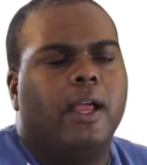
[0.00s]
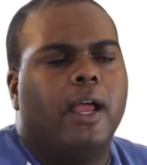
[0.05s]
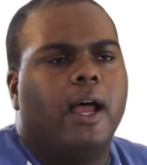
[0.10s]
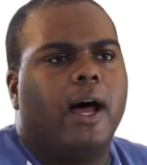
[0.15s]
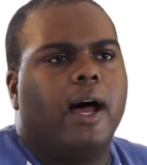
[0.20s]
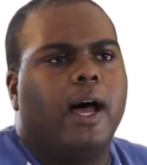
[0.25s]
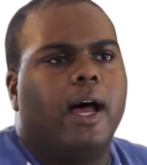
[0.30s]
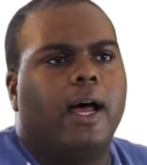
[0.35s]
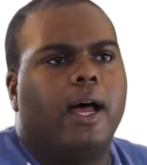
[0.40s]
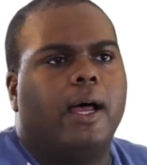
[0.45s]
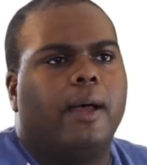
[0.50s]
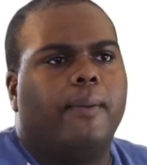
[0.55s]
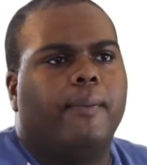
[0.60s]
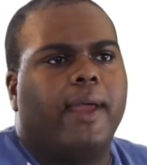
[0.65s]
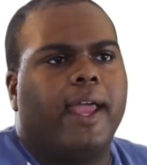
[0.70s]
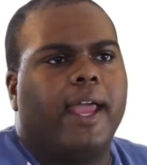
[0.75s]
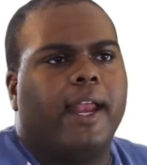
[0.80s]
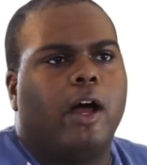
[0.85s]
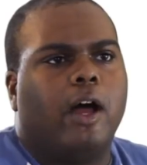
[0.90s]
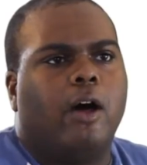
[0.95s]

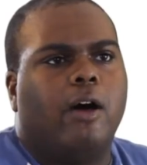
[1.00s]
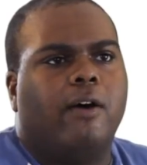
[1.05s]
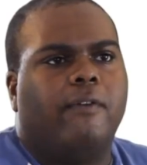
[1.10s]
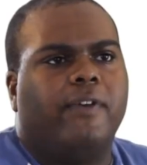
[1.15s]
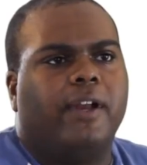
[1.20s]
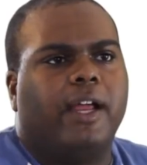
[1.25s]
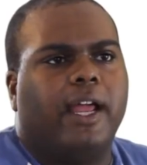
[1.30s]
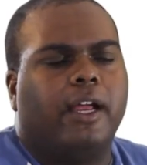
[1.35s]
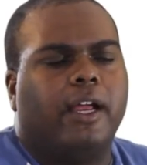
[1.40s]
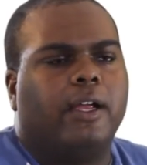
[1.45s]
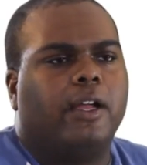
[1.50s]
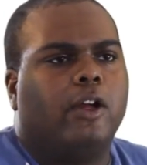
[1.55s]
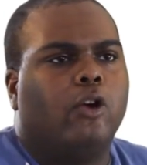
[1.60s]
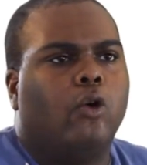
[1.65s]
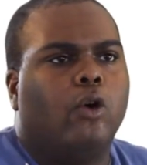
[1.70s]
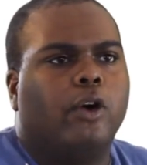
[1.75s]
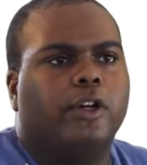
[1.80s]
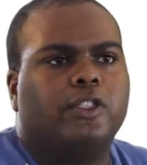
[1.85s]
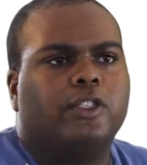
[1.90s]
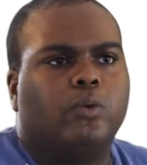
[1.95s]
and all of the
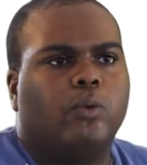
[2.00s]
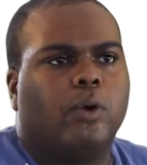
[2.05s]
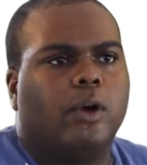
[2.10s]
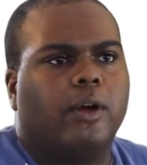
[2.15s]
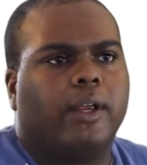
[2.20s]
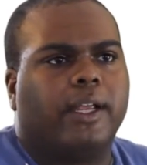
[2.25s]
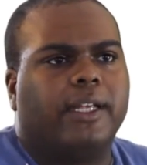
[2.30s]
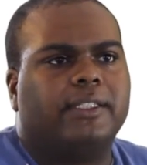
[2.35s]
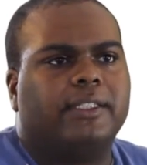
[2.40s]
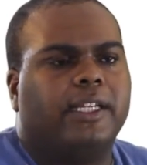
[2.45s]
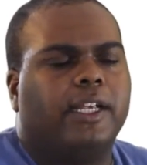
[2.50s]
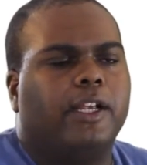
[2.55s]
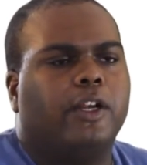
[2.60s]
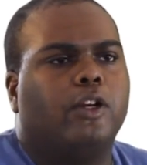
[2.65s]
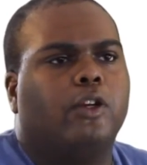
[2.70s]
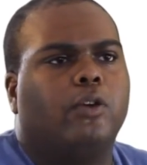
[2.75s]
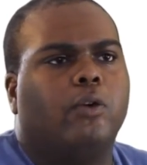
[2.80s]
coursework is geared